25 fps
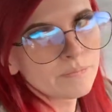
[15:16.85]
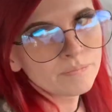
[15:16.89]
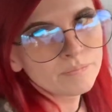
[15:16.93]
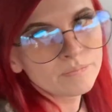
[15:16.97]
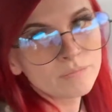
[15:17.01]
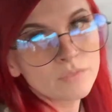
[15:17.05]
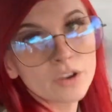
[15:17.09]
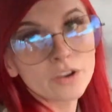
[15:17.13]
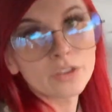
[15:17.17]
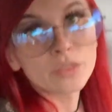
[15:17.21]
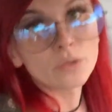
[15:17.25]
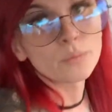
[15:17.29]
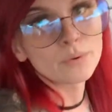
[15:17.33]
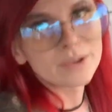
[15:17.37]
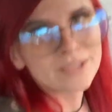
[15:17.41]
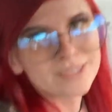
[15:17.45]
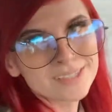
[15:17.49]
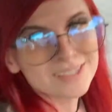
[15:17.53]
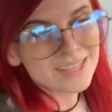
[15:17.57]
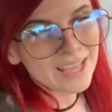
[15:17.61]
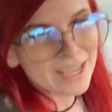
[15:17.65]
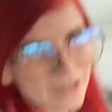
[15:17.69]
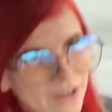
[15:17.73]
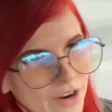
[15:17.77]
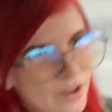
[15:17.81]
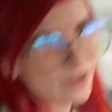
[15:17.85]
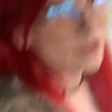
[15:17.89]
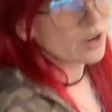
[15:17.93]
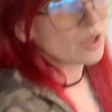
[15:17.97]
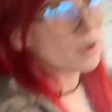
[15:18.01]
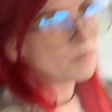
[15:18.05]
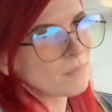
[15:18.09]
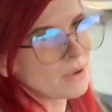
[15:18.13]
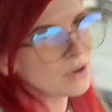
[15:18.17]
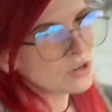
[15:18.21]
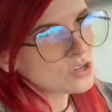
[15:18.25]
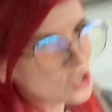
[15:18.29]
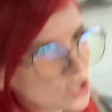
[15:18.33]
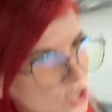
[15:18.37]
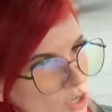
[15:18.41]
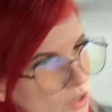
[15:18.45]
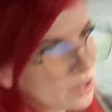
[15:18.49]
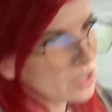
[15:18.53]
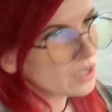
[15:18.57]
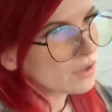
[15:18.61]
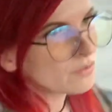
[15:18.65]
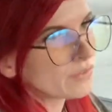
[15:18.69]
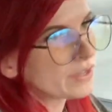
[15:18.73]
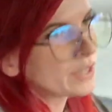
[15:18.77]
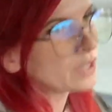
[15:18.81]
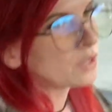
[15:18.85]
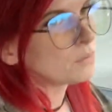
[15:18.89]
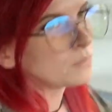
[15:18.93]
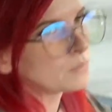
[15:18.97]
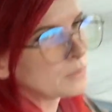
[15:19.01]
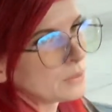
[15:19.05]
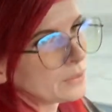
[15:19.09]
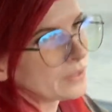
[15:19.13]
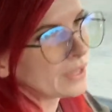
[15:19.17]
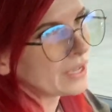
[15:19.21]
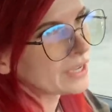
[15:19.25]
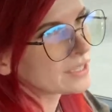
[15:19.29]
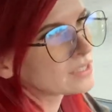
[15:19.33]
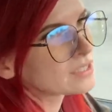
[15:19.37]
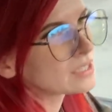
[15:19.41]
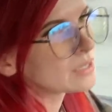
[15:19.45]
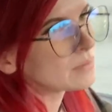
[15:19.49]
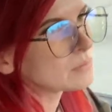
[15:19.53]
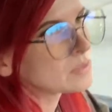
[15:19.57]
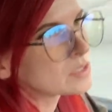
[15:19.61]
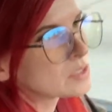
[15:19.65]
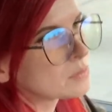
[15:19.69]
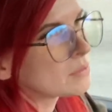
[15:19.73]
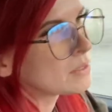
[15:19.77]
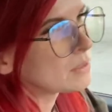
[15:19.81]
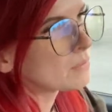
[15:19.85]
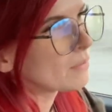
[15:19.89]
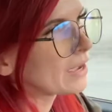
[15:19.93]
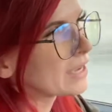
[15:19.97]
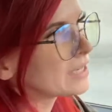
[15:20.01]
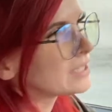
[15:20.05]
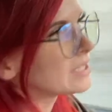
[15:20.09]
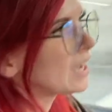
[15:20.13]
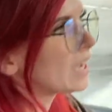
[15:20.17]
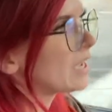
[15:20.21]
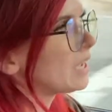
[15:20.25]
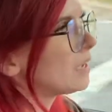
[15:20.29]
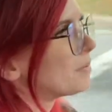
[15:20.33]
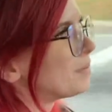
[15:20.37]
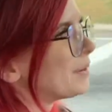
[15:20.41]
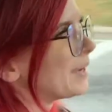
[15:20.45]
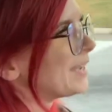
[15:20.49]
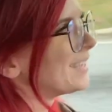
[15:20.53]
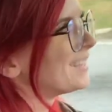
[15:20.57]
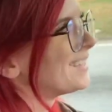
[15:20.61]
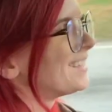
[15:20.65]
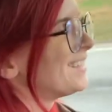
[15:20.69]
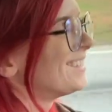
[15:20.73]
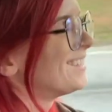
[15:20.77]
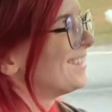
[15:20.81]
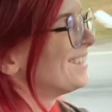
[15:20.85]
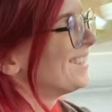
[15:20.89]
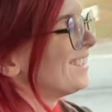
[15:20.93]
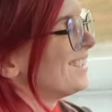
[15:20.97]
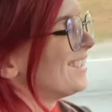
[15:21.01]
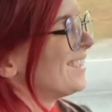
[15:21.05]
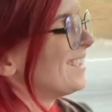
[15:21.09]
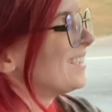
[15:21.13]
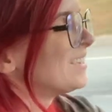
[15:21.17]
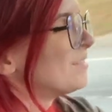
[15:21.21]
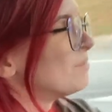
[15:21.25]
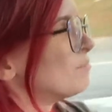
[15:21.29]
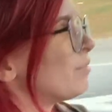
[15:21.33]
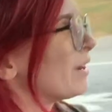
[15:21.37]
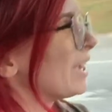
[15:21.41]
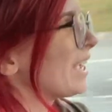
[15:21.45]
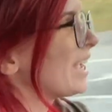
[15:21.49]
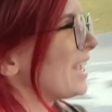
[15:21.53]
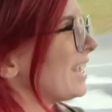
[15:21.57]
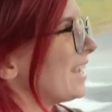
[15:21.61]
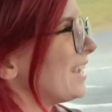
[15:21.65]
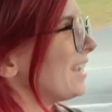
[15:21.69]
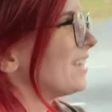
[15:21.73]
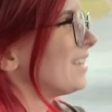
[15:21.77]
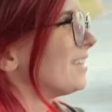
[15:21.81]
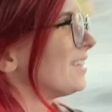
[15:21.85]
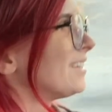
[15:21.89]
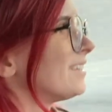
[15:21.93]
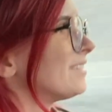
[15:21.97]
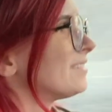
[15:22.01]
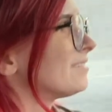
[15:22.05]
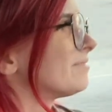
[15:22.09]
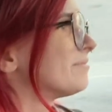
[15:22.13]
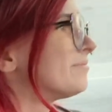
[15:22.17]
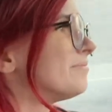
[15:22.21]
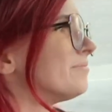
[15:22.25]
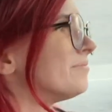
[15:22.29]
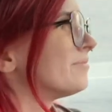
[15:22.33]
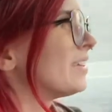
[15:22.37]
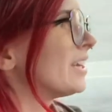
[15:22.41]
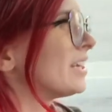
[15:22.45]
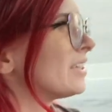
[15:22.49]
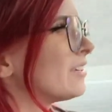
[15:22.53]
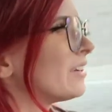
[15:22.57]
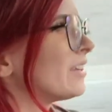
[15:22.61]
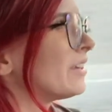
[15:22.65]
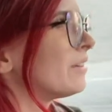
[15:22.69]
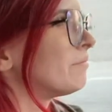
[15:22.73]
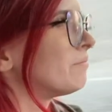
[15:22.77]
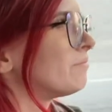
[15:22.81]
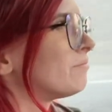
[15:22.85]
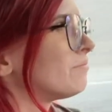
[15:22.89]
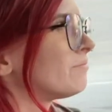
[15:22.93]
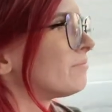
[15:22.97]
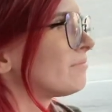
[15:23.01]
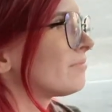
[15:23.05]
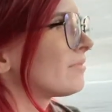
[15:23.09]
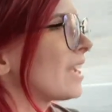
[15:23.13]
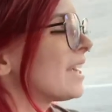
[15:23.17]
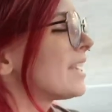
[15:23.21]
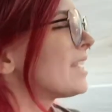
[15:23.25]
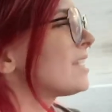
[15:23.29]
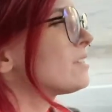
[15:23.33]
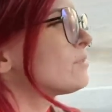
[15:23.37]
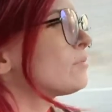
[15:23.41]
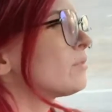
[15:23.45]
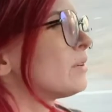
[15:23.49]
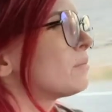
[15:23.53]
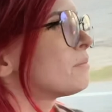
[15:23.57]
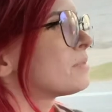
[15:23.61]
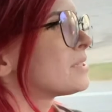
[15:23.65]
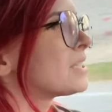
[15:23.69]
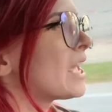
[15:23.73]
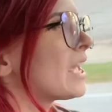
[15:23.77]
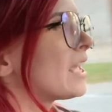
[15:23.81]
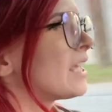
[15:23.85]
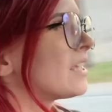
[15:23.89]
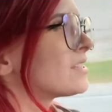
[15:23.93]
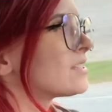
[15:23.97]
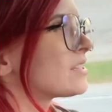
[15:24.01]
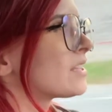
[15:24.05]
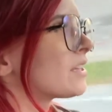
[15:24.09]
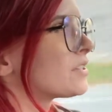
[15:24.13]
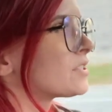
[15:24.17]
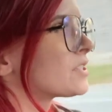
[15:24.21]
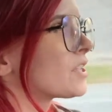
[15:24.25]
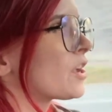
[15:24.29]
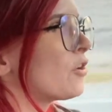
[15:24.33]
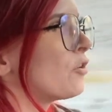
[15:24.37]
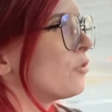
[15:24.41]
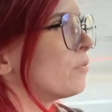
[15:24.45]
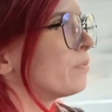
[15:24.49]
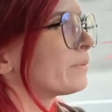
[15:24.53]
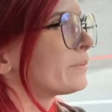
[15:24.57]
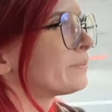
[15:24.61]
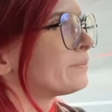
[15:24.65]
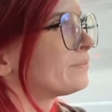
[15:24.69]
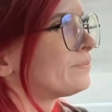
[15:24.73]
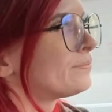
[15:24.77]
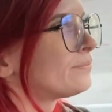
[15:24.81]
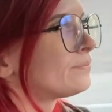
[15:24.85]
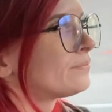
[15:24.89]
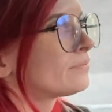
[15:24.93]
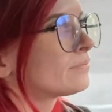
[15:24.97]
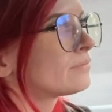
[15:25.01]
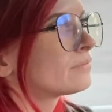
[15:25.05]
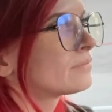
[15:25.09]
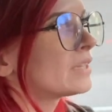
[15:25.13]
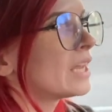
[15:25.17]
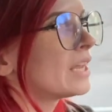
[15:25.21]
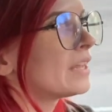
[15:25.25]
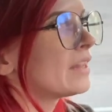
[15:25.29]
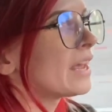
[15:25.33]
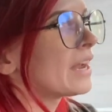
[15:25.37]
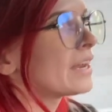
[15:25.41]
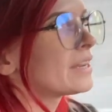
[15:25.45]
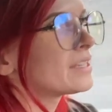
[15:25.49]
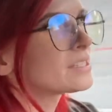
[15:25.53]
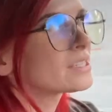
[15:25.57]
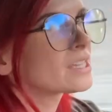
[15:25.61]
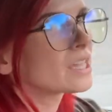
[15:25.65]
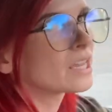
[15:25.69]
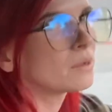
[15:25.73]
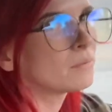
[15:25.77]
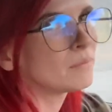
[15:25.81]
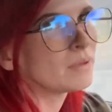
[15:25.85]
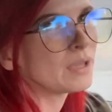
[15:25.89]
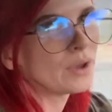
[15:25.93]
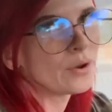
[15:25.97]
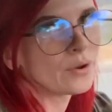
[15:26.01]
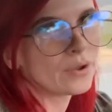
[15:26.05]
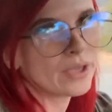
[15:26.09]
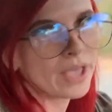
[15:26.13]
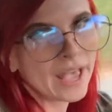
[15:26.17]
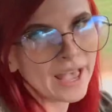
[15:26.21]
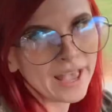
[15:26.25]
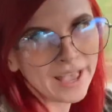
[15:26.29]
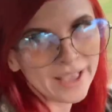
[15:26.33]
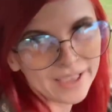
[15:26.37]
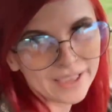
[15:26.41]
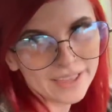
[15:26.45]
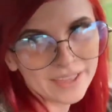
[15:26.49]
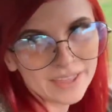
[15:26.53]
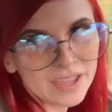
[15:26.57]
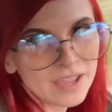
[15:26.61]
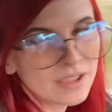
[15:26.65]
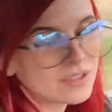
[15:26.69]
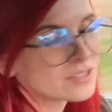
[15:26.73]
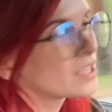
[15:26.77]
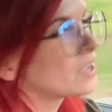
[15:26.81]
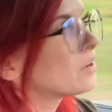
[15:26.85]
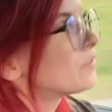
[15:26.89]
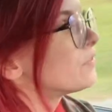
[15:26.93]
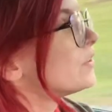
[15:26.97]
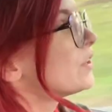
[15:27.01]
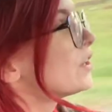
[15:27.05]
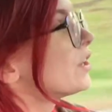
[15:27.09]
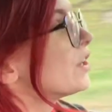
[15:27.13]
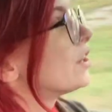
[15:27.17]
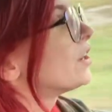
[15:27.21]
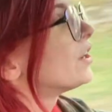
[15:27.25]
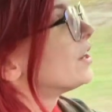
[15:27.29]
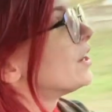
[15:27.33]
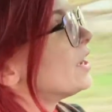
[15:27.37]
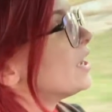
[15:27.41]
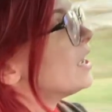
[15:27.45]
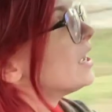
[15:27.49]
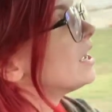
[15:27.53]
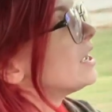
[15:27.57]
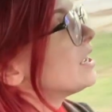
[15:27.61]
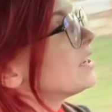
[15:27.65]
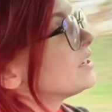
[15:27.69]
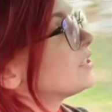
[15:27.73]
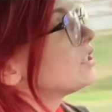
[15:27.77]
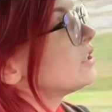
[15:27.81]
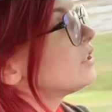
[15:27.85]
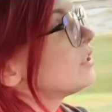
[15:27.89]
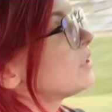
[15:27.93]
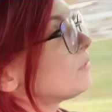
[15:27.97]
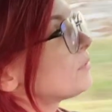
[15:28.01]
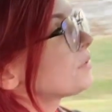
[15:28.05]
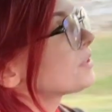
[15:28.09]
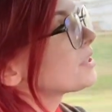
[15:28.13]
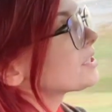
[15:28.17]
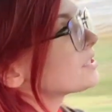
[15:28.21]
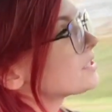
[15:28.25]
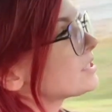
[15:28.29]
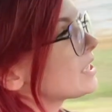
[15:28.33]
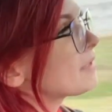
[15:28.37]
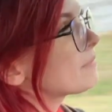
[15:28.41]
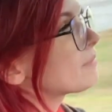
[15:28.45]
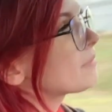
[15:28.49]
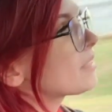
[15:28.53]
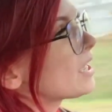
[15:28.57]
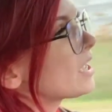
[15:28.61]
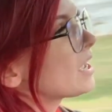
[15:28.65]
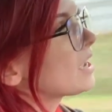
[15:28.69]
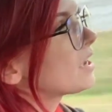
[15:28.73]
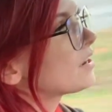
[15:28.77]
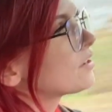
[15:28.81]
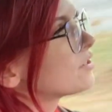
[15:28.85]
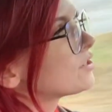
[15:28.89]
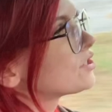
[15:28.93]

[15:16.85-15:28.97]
Or the ones that aren't emotionally available. That seems to be my type. But, I don't know. I guess what I'm saying is there's hope. And that it's going to be okay. So if you're dealing with the same thing, you're